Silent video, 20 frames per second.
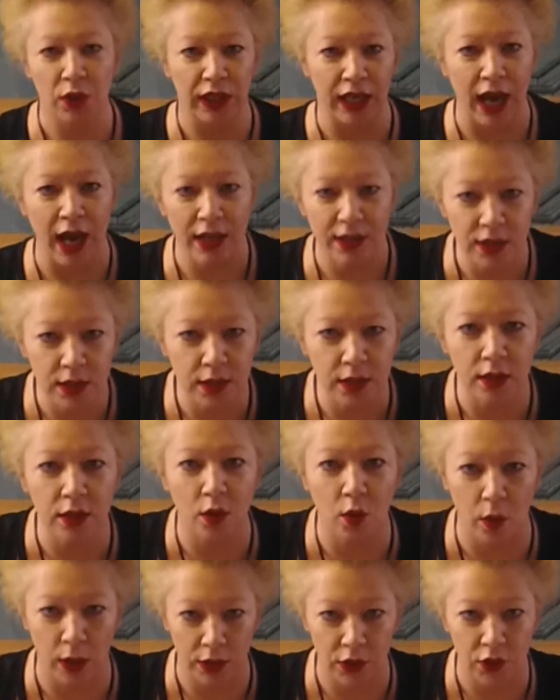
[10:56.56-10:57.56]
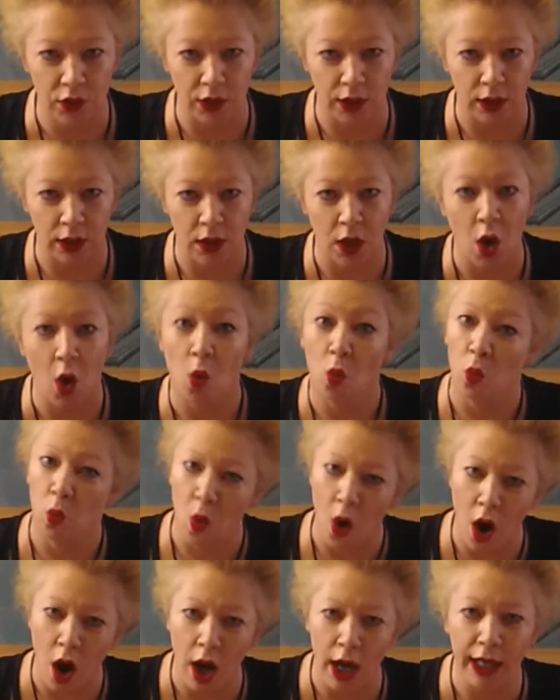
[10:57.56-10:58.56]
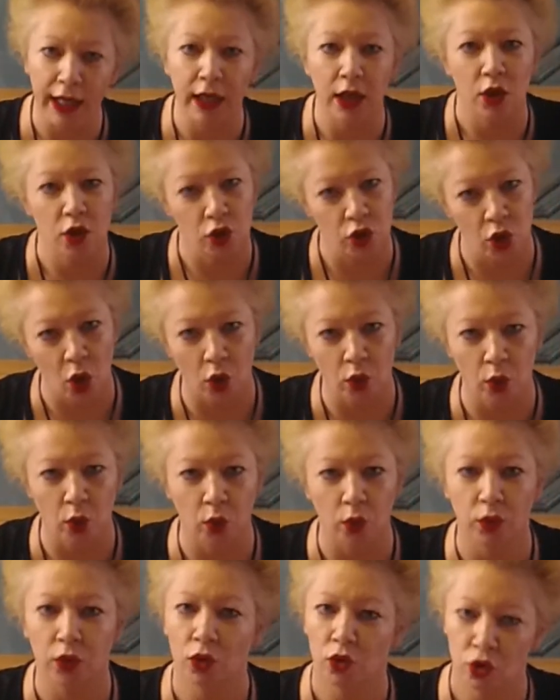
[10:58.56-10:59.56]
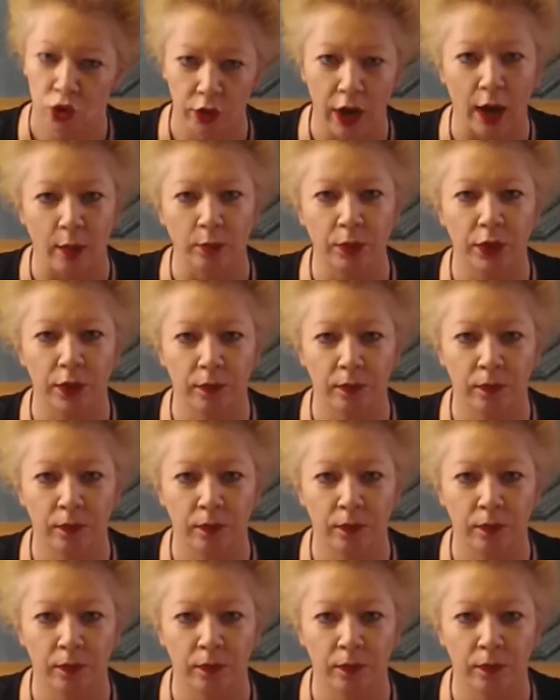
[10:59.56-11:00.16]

the answer to the question, why Donald Trump,